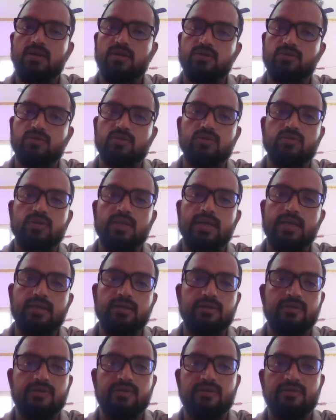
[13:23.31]
so
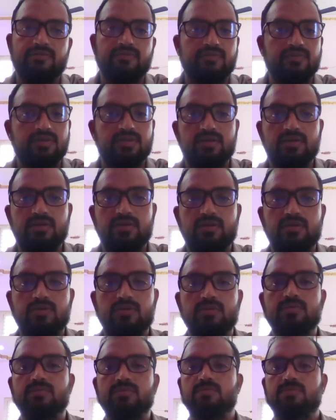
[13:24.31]
that our
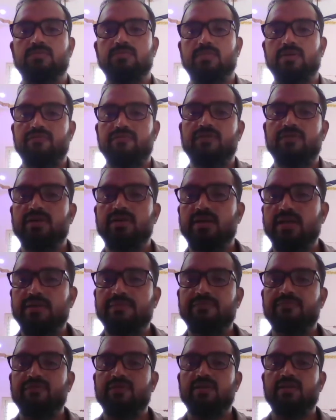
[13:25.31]
buffer
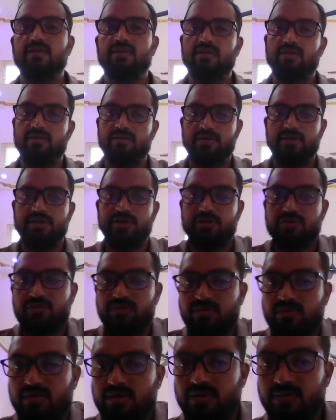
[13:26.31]
time will
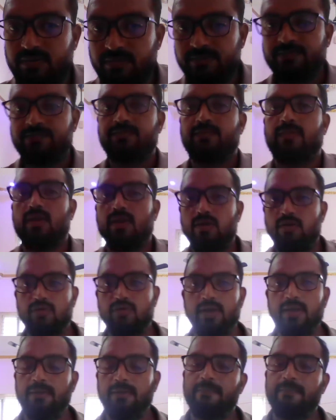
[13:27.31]
reduce.
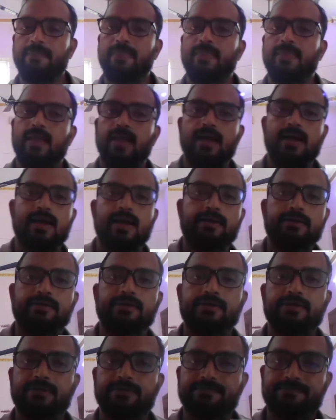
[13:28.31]
Okay, and